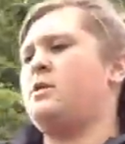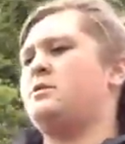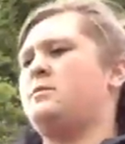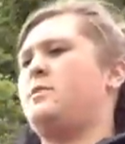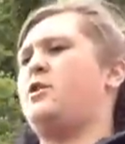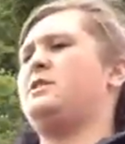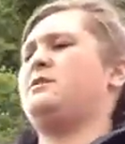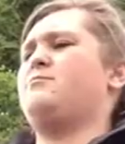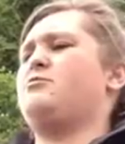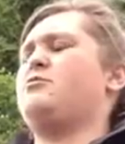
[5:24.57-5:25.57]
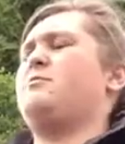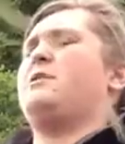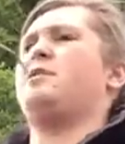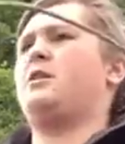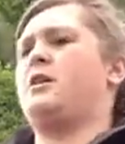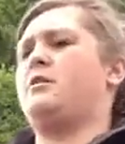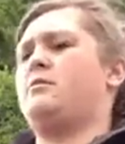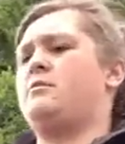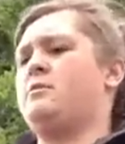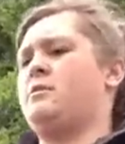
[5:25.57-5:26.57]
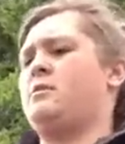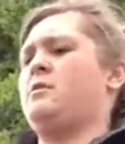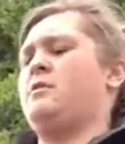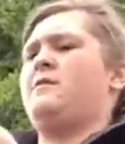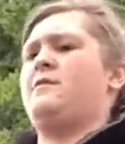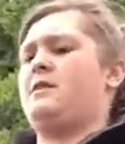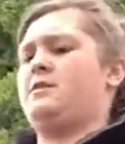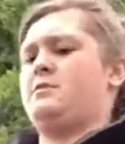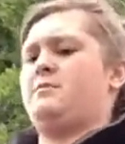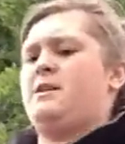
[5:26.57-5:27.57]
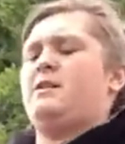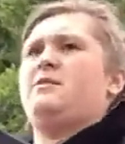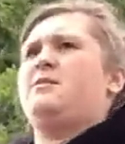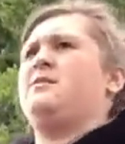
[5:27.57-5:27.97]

To be honest, I'm probably going to go for this one.